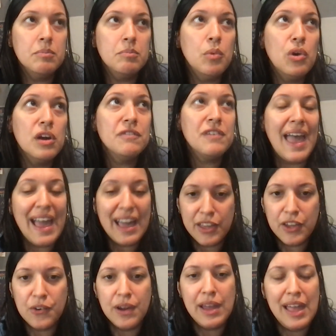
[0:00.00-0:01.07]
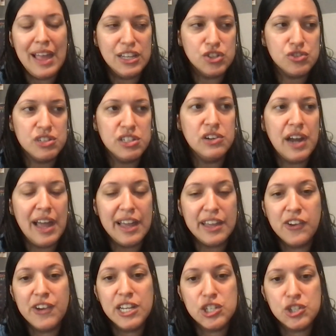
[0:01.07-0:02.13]
more of an accurate entry or
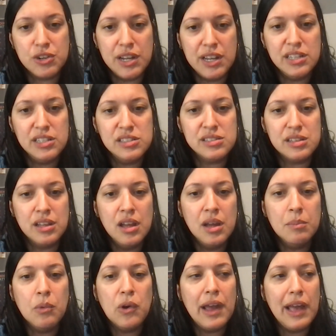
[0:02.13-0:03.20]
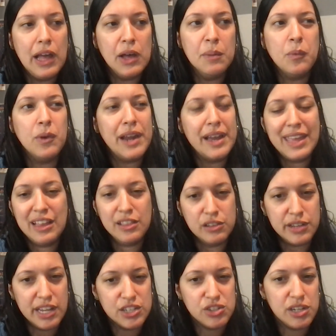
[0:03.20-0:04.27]
accurate trades, more help when I can't
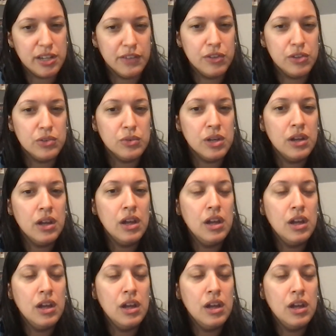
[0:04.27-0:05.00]
look at TradingView.